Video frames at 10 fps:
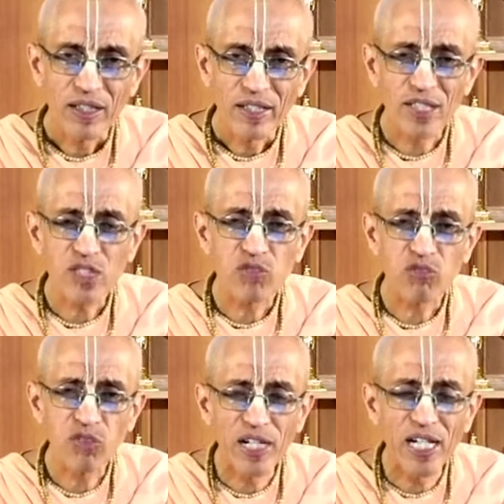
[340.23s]
It is
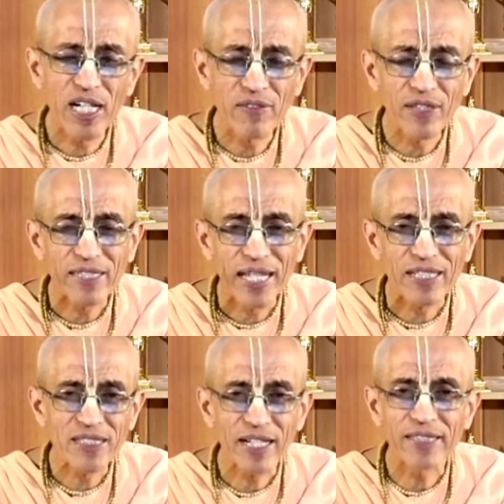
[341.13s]
filled with
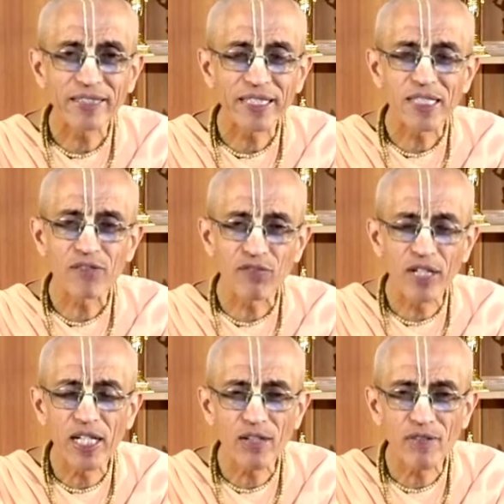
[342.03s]
anxiety,
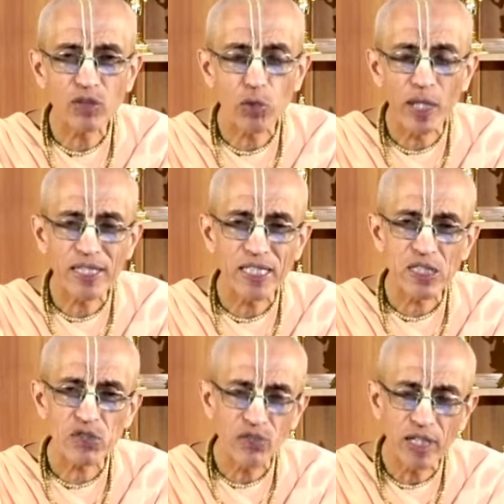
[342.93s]
filled with
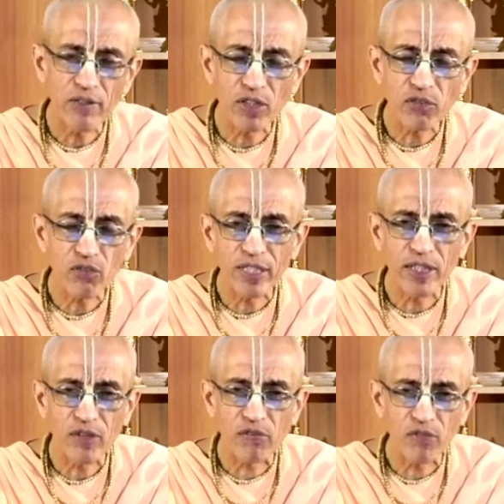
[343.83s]
worries, filled with
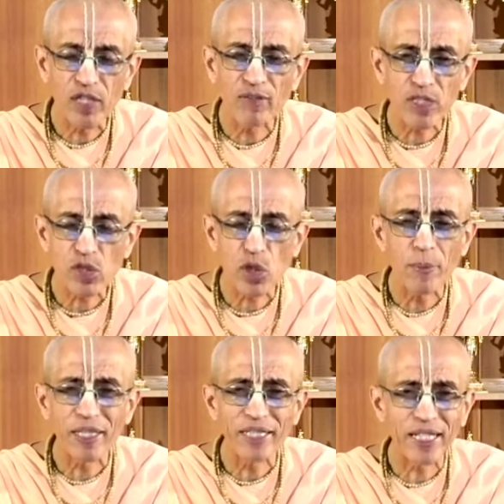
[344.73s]
fear, filled with so
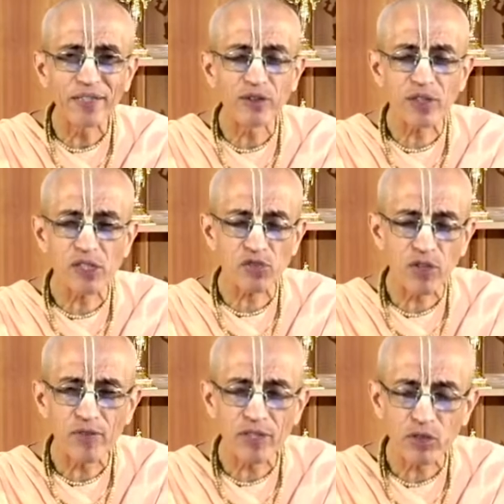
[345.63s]
many dangers,
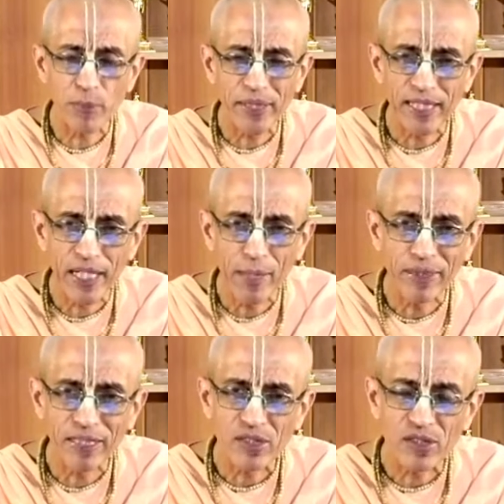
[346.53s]
filled with so many
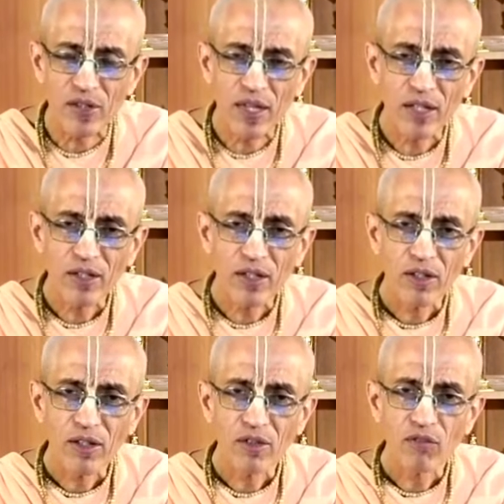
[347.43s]
calamities,
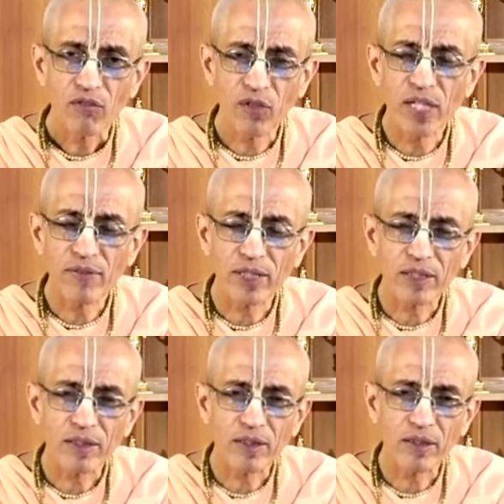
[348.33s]
filled
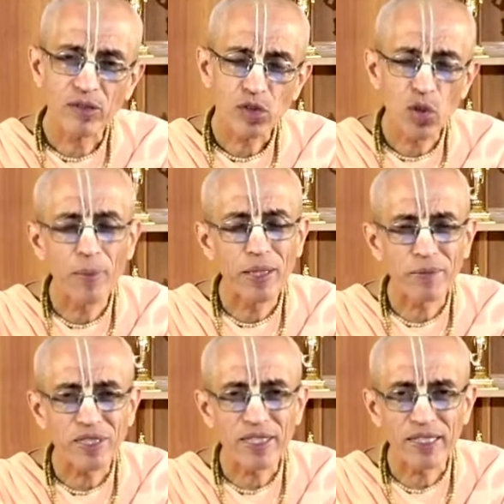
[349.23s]
with uh, so many
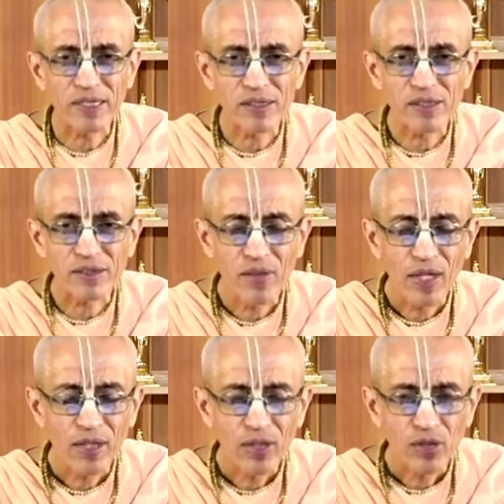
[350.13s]
miseries.
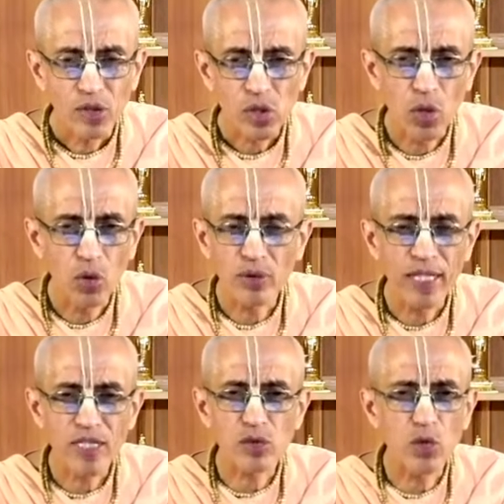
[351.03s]
So
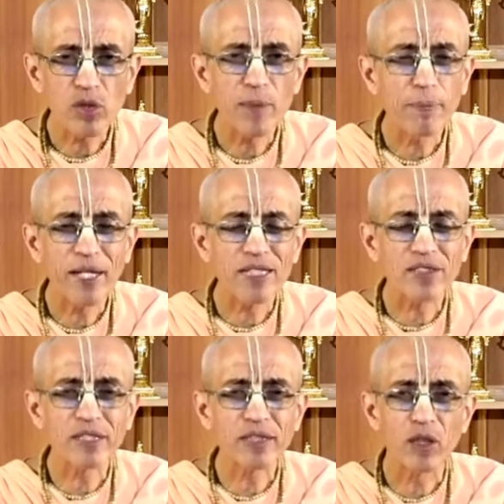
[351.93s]
there is no
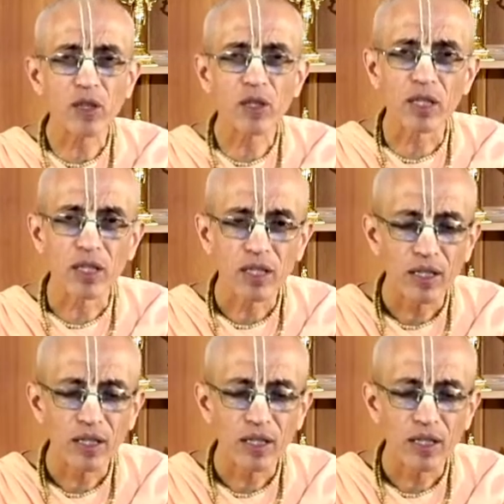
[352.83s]
comparison at all.